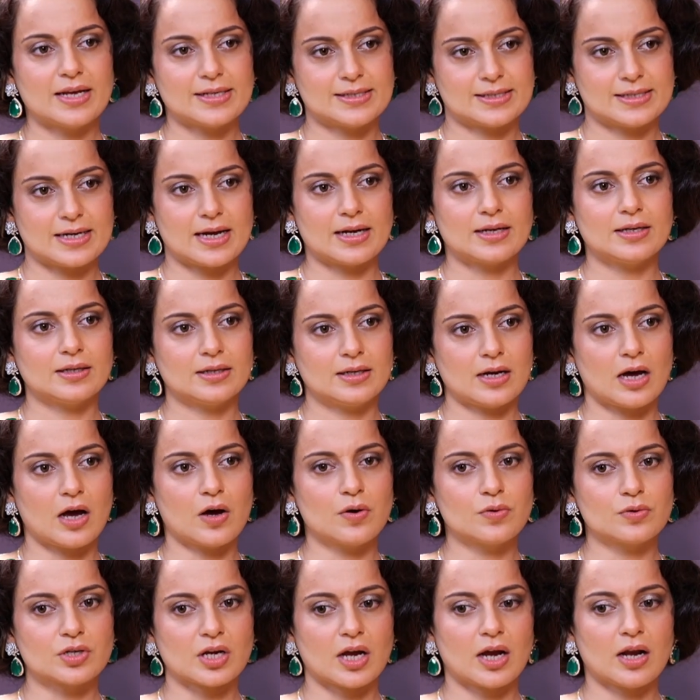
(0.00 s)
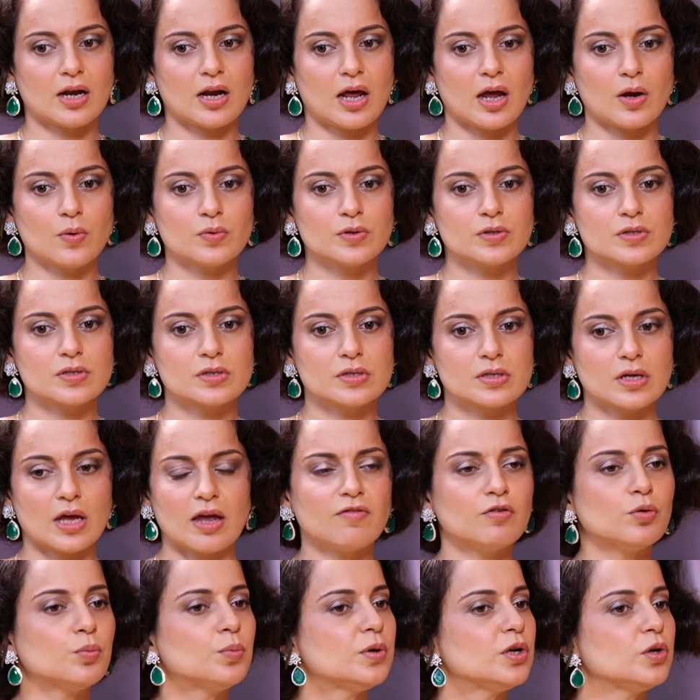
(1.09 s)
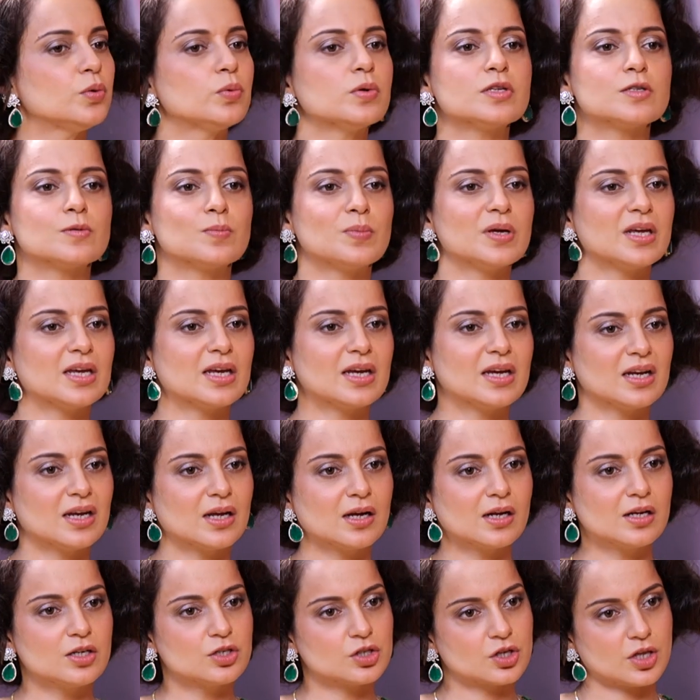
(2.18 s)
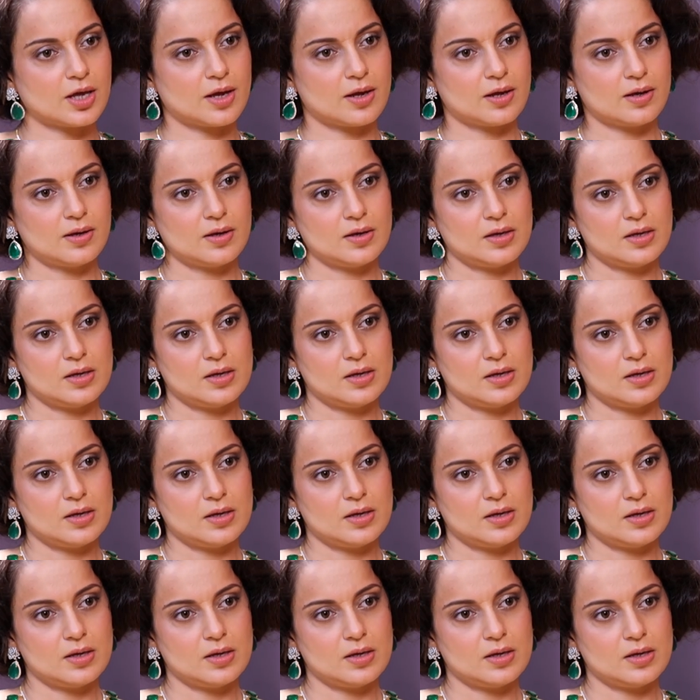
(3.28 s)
started out, and everybody was speaking in English there.